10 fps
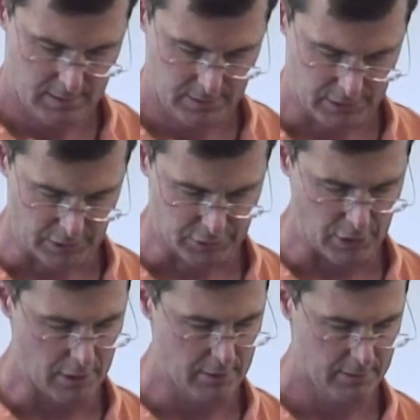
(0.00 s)

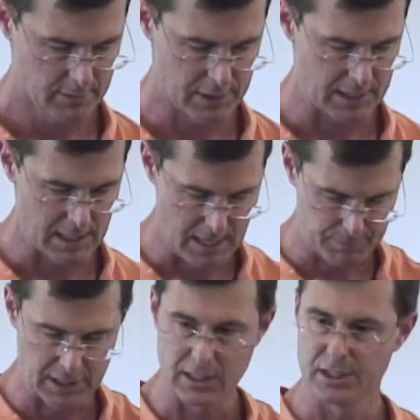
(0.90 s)
cistern. It's like an
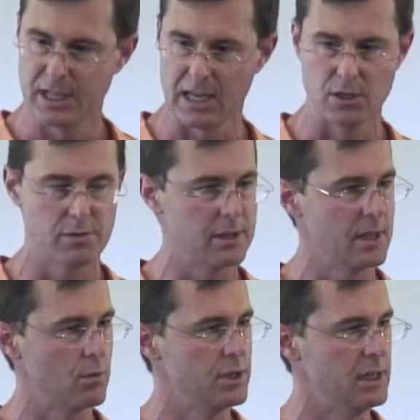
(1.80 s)
empty container that
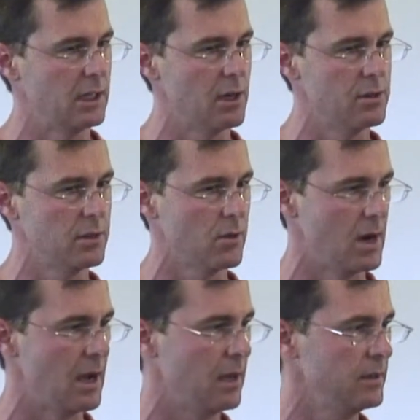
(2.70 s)
they would dig under the
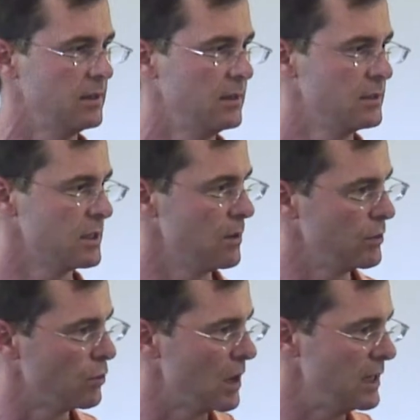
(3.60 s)
ground so that
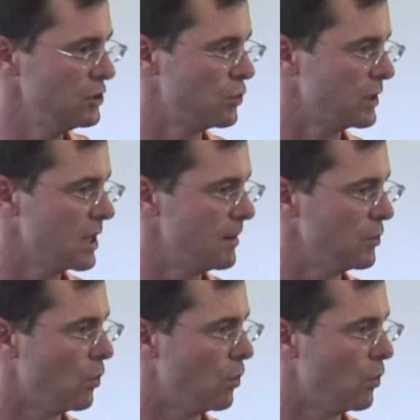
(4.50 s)
when the rains would come,